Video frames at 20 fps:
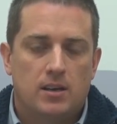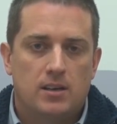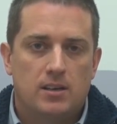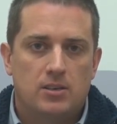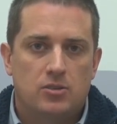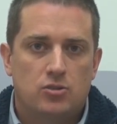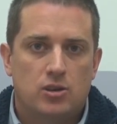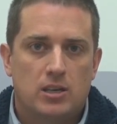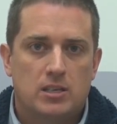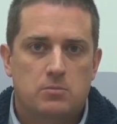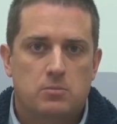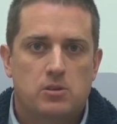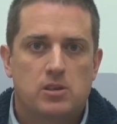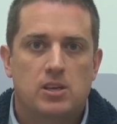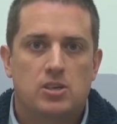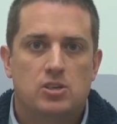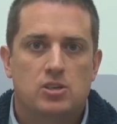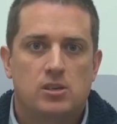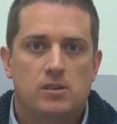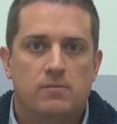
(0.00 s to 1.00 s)
in
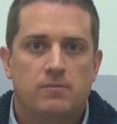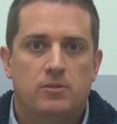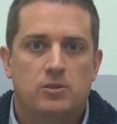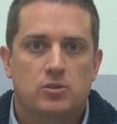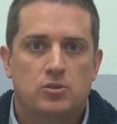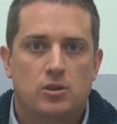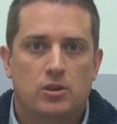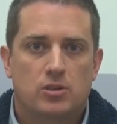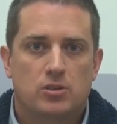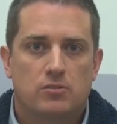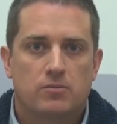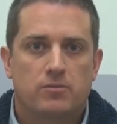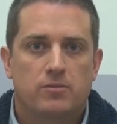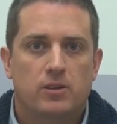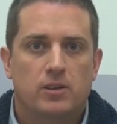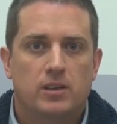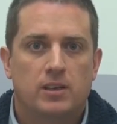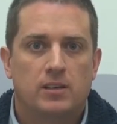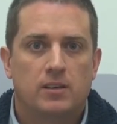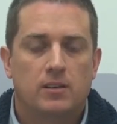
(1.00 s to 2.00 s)
transportation infrastructure
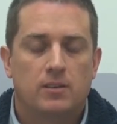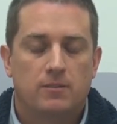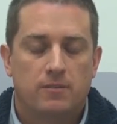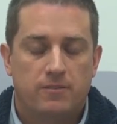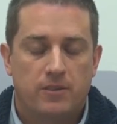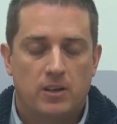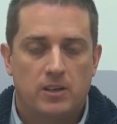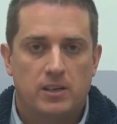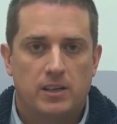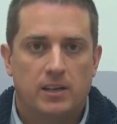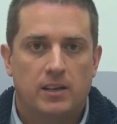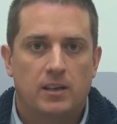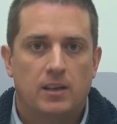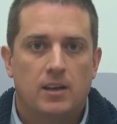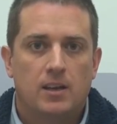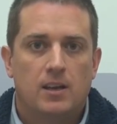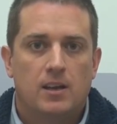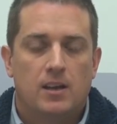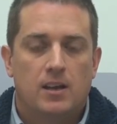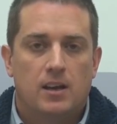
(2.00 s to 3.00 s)
funding
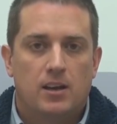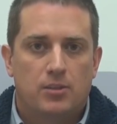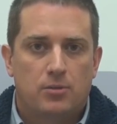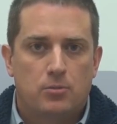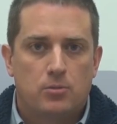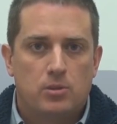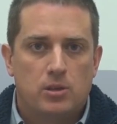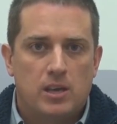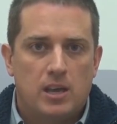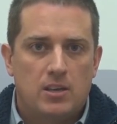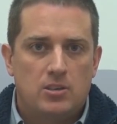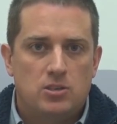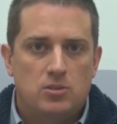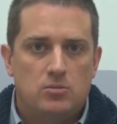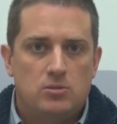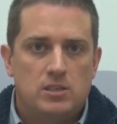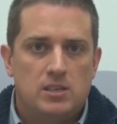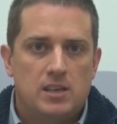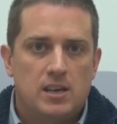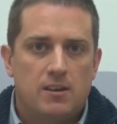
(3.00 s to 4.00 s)
through the
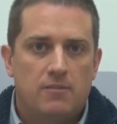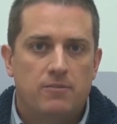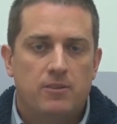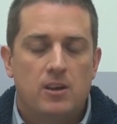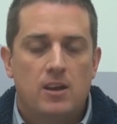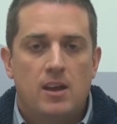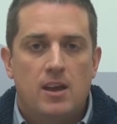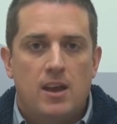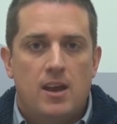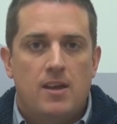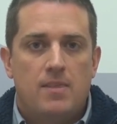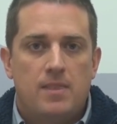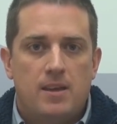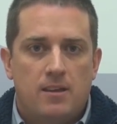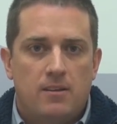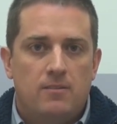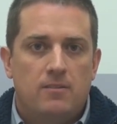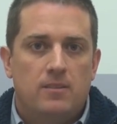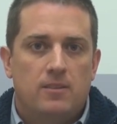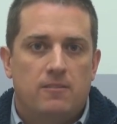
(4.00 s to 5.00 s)
HUTF. And
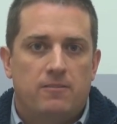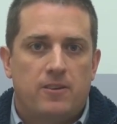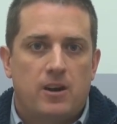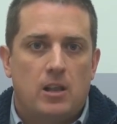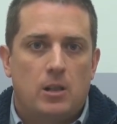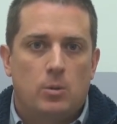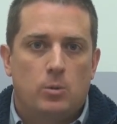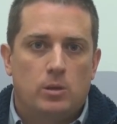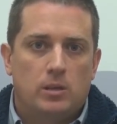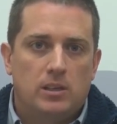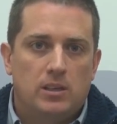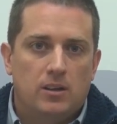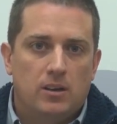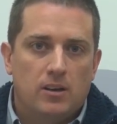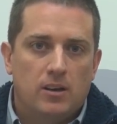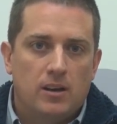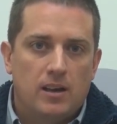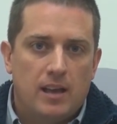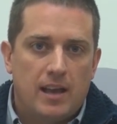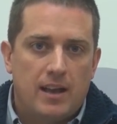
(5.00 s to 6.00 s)
then the following
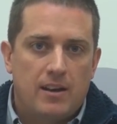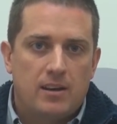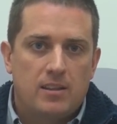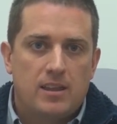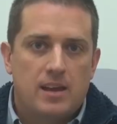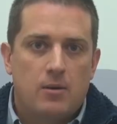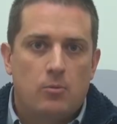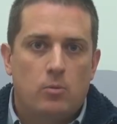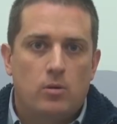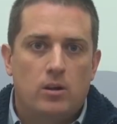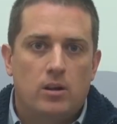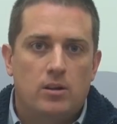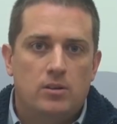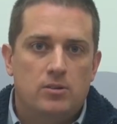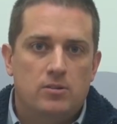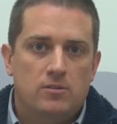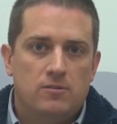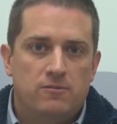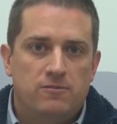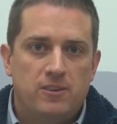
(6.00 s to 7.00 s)
year, out of that
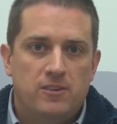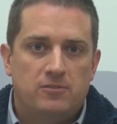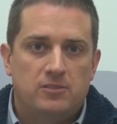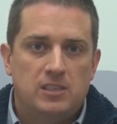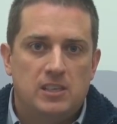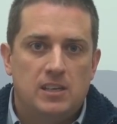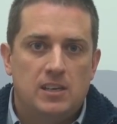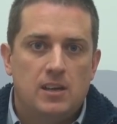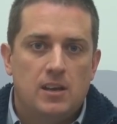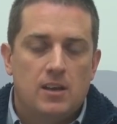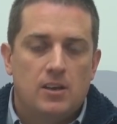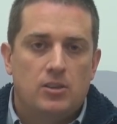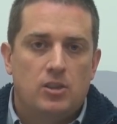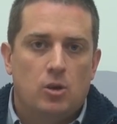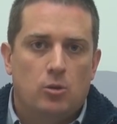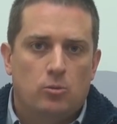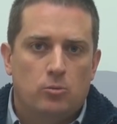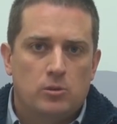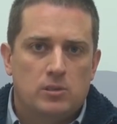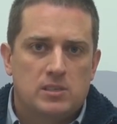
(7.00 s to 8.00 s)
150,
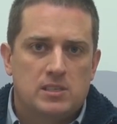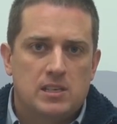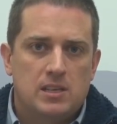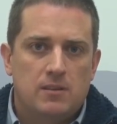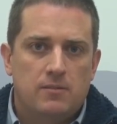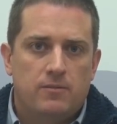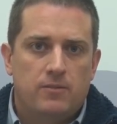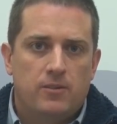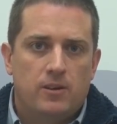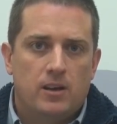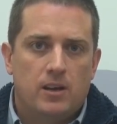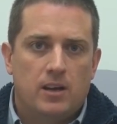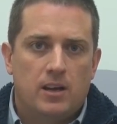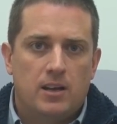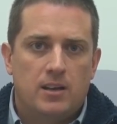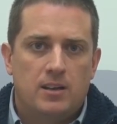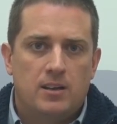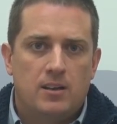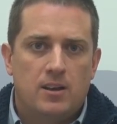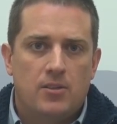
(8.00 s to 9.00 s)
they'll receive
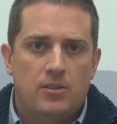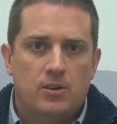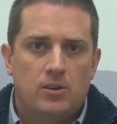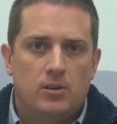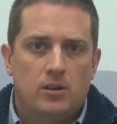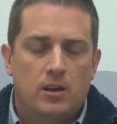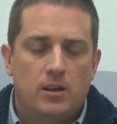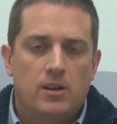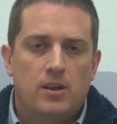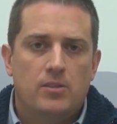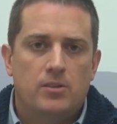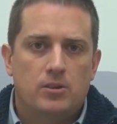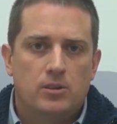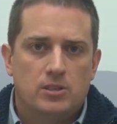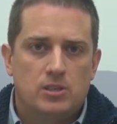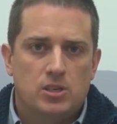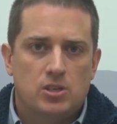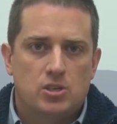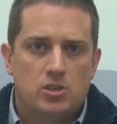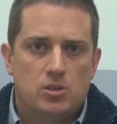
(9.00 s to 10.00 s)
another
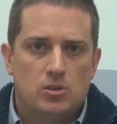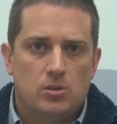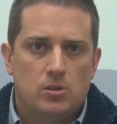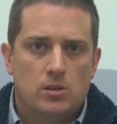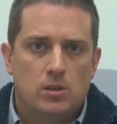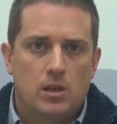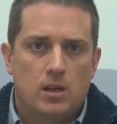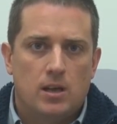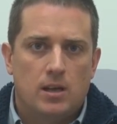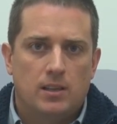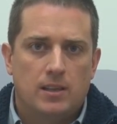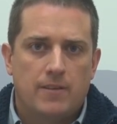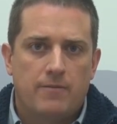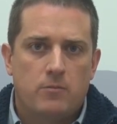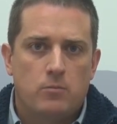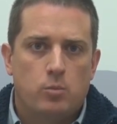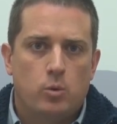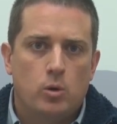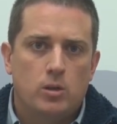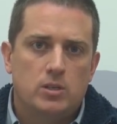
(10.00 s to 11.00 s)
additional
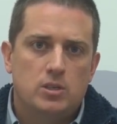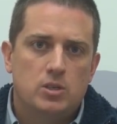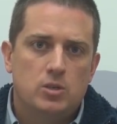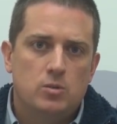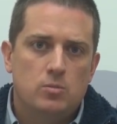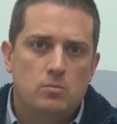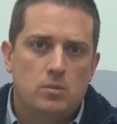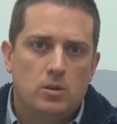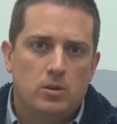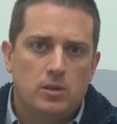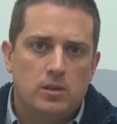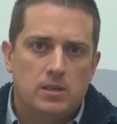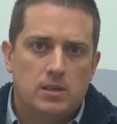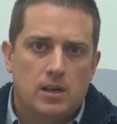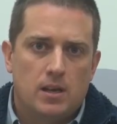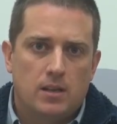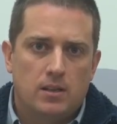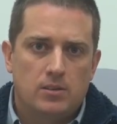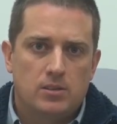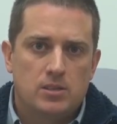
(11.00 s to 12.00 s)
$11.2
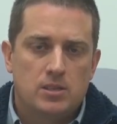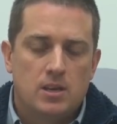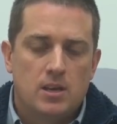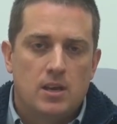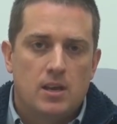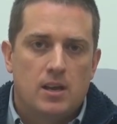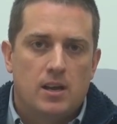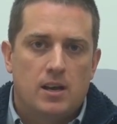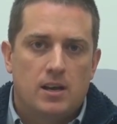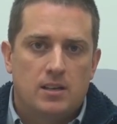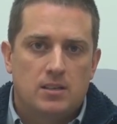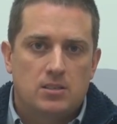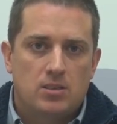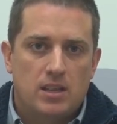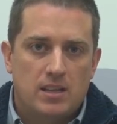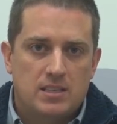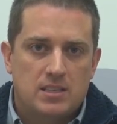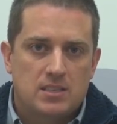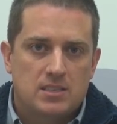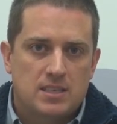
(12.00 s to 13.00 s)
million. So
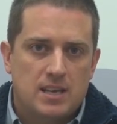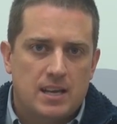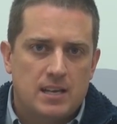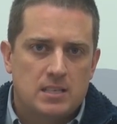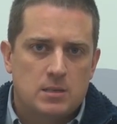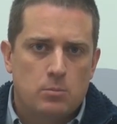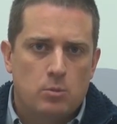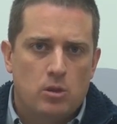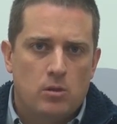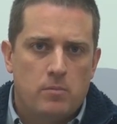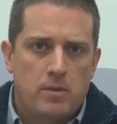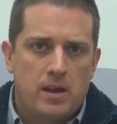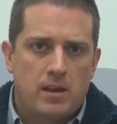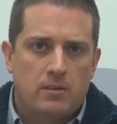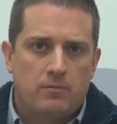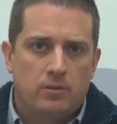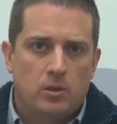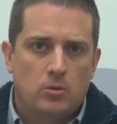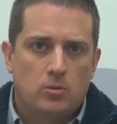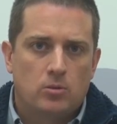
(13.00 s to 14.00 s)
that's a sizable
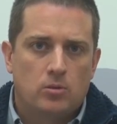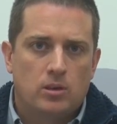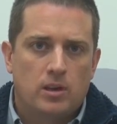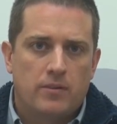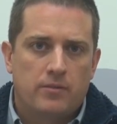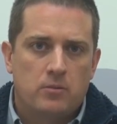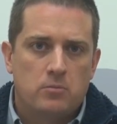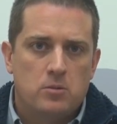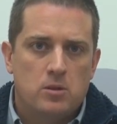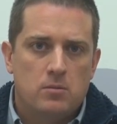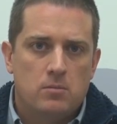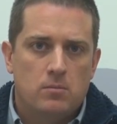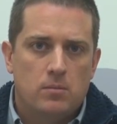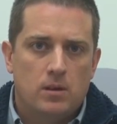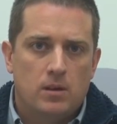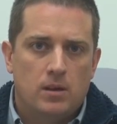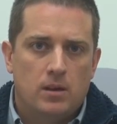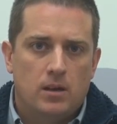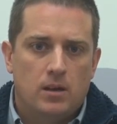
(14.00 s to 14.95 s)
amount of local government